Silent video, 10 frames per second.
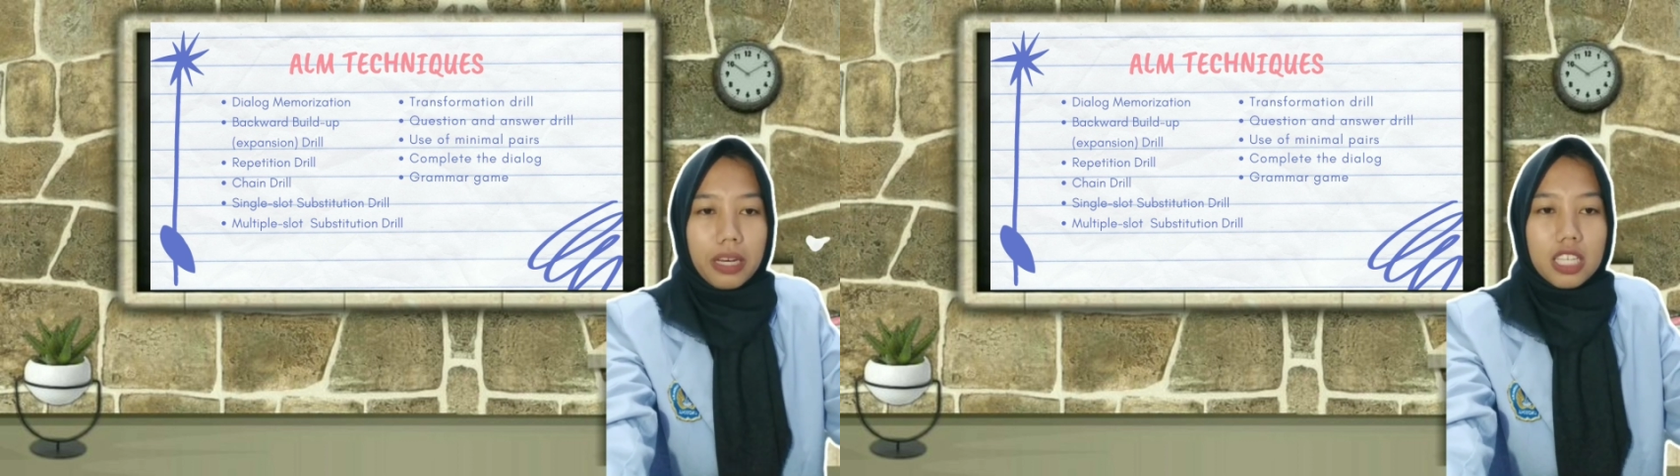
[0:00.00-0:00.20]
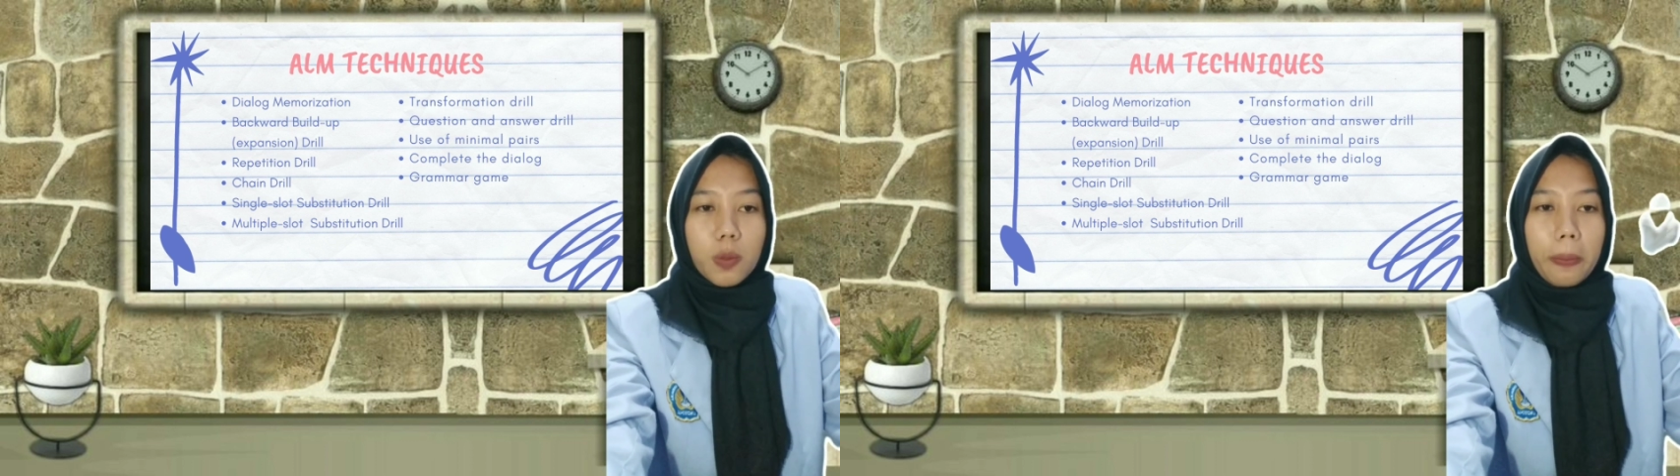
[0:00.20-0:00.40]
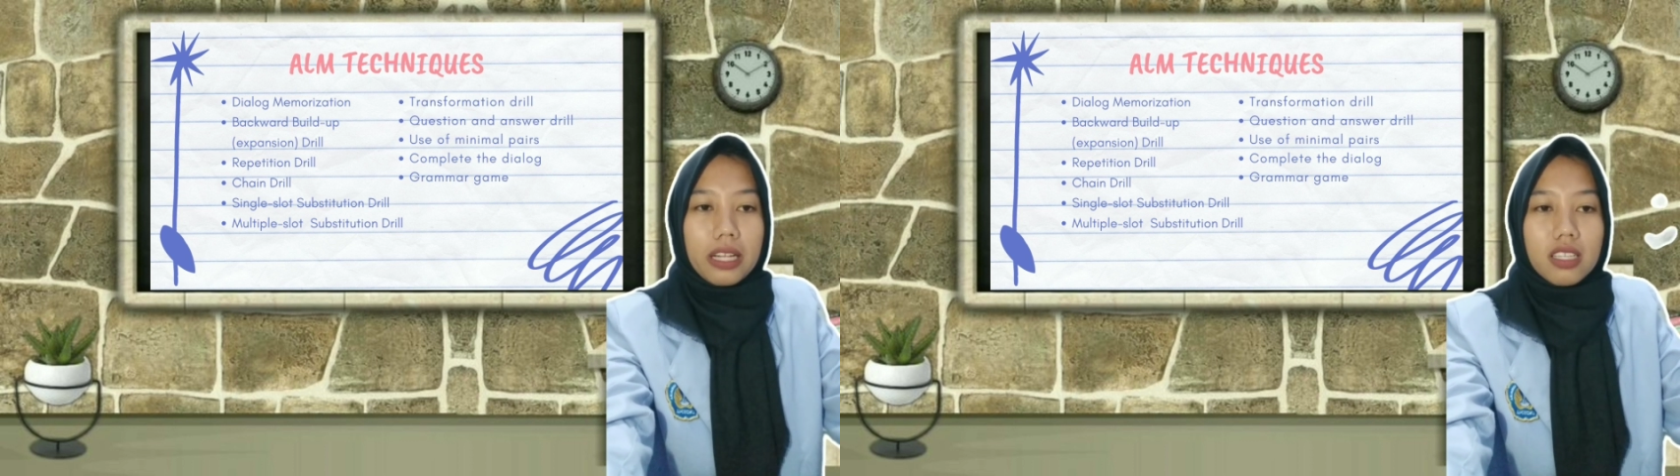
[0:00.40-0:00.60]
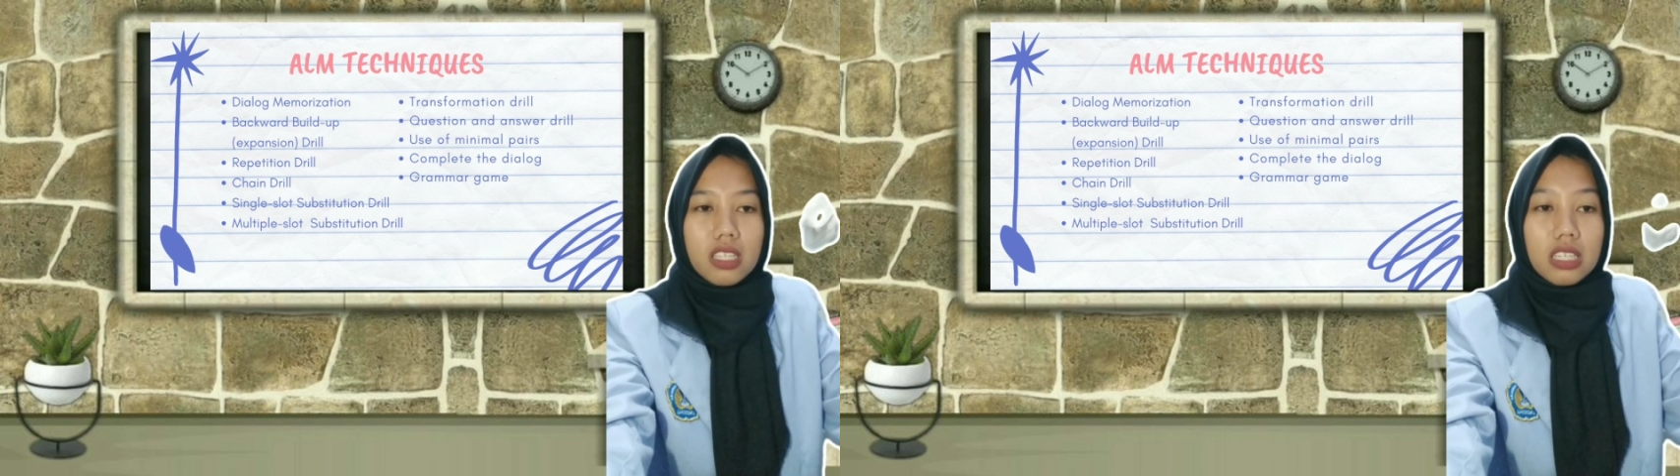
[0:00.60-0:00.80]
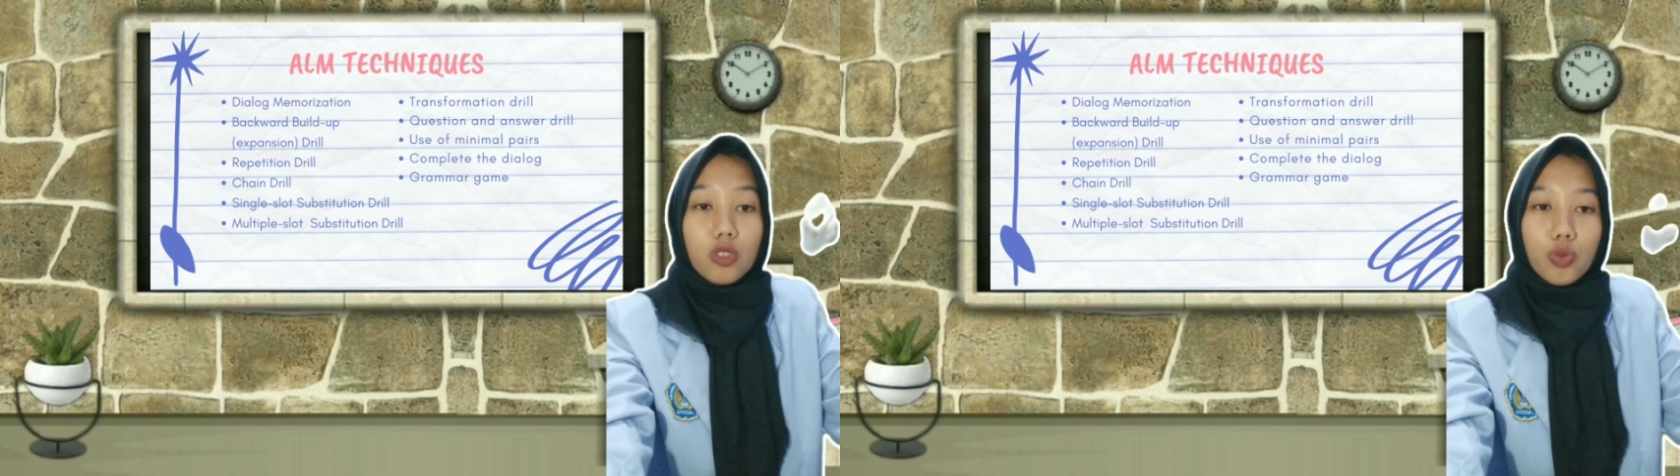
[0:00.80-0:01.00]

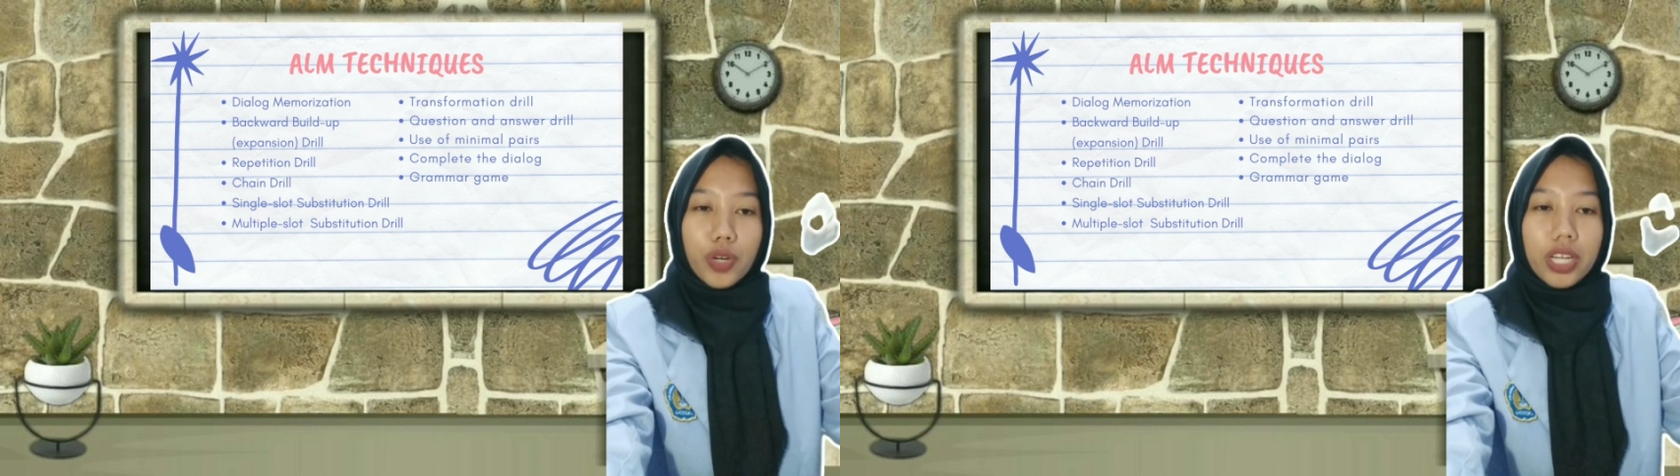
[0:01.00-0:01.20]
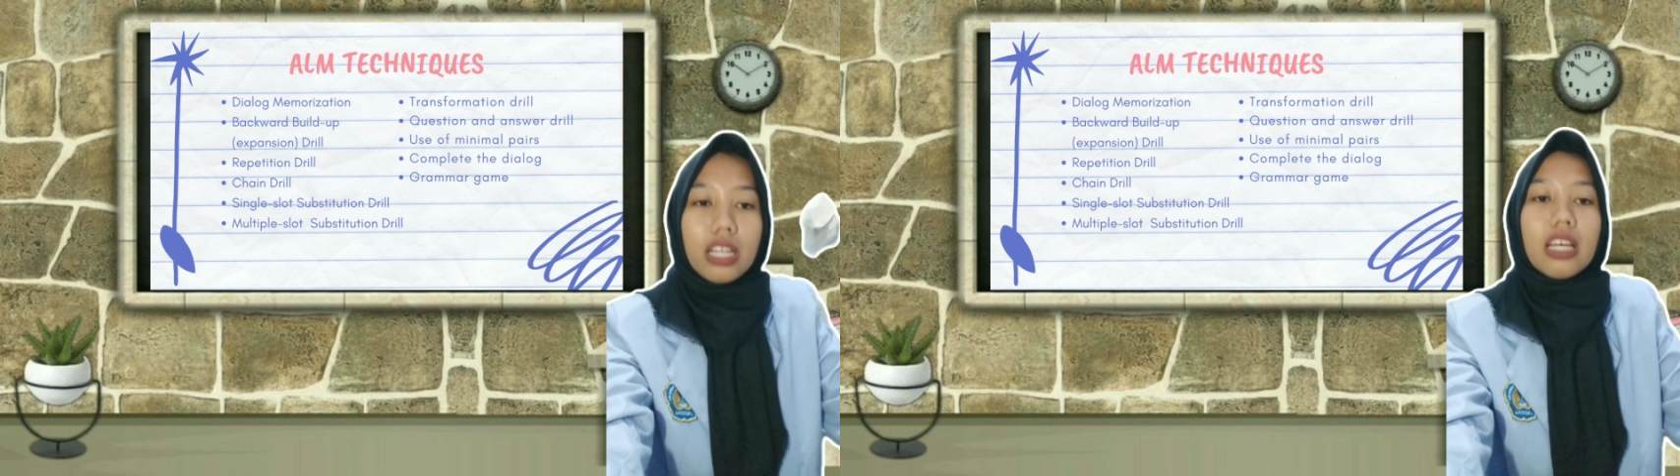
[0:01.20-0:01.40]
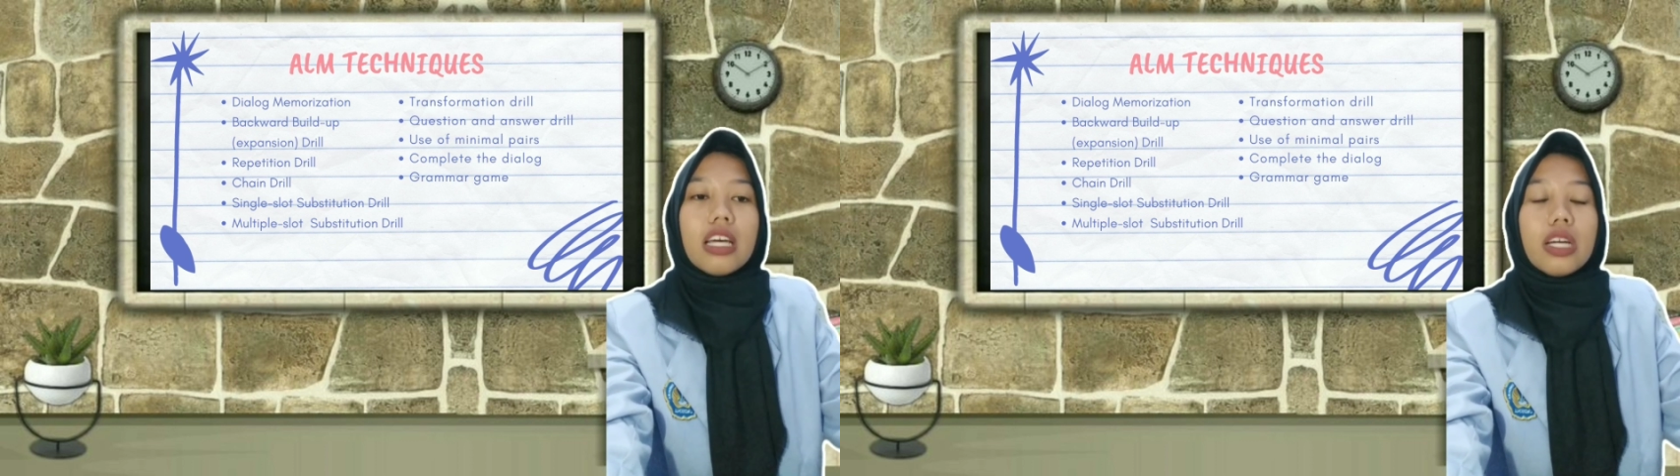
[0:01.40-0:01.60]
expansion drill,